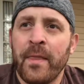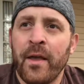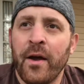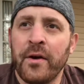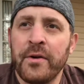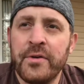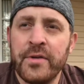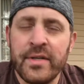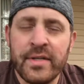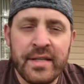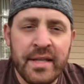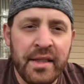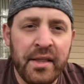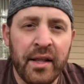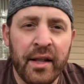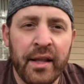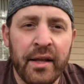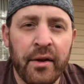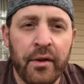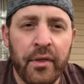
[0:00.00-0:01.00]
are just in the
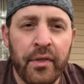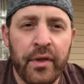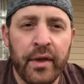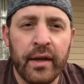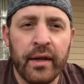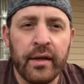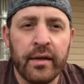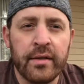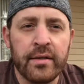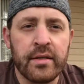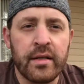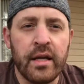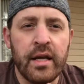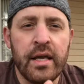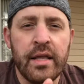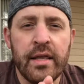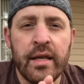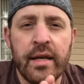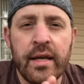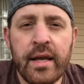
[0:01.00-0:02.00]
little things,
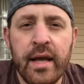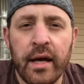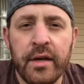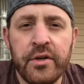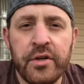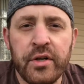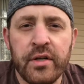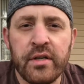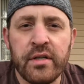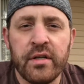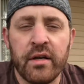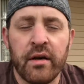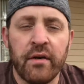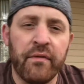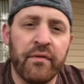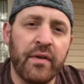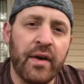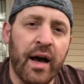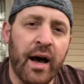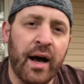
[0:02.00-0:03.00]
in the nudges
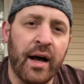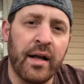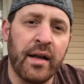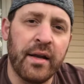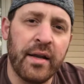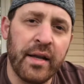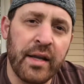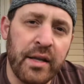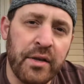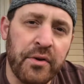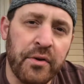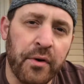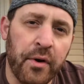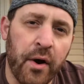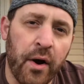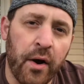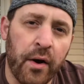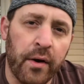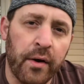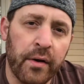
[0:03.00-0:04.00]
of God in your
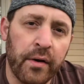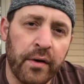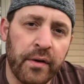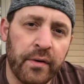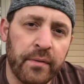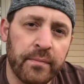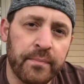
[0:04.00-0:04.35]
heart.